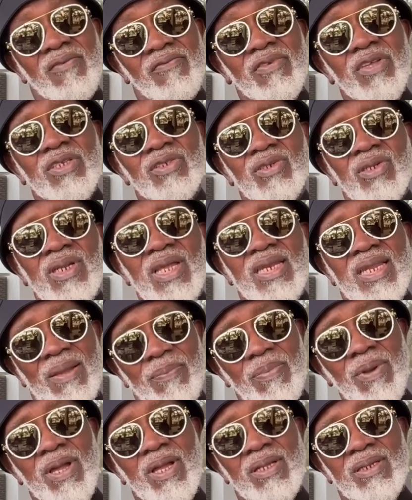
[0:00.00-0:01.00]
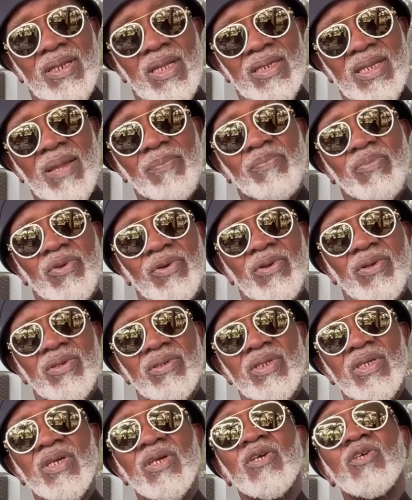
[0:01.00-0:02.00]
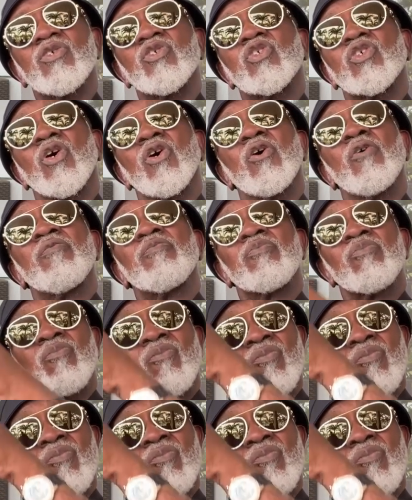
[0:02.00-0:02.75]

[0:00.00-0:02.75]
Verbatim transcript: aviation at that, at that period. So